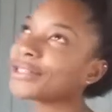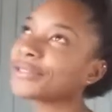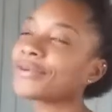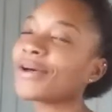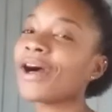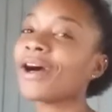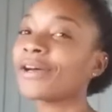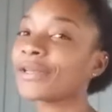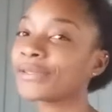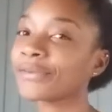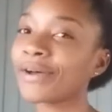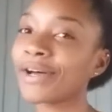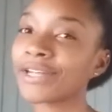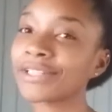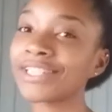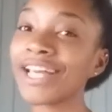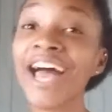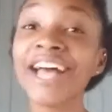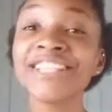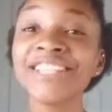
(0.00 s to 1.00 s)

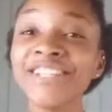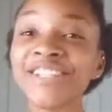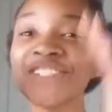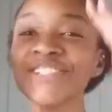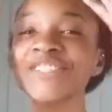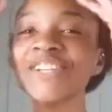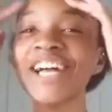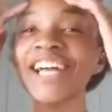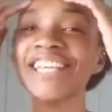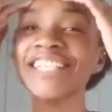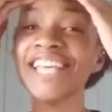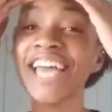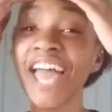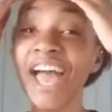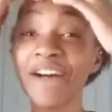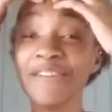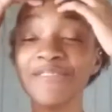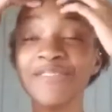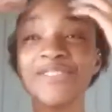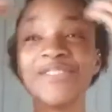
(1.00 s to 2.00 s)
I told you guys I
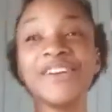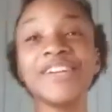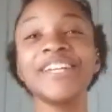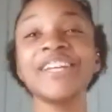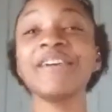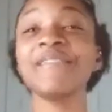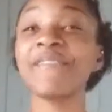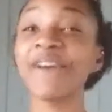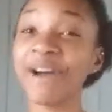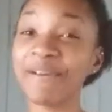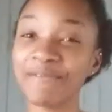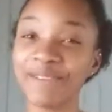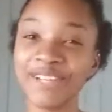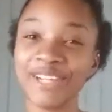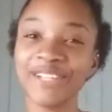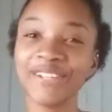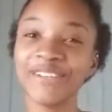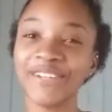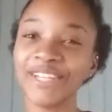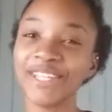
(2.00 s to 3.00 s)
have no idea what I'm
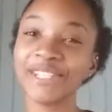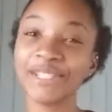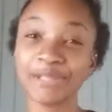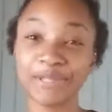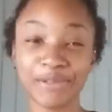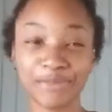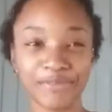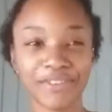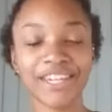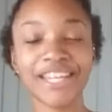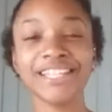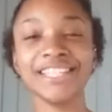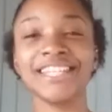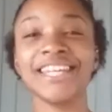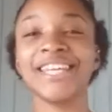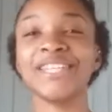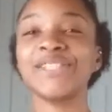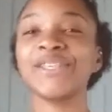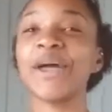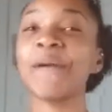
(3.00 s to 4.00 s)
gonna do in this YouTube video
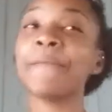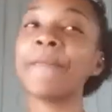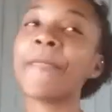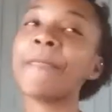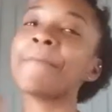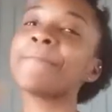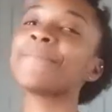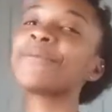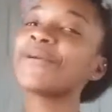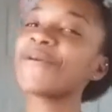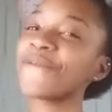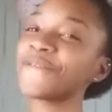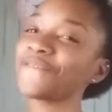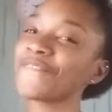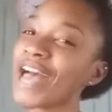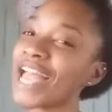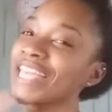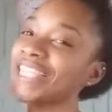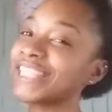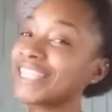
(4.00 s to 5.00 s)
today, so I'm
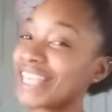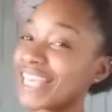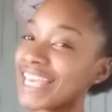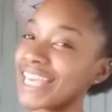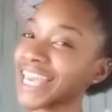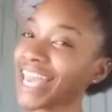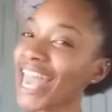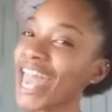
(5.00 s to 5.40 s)
improvising.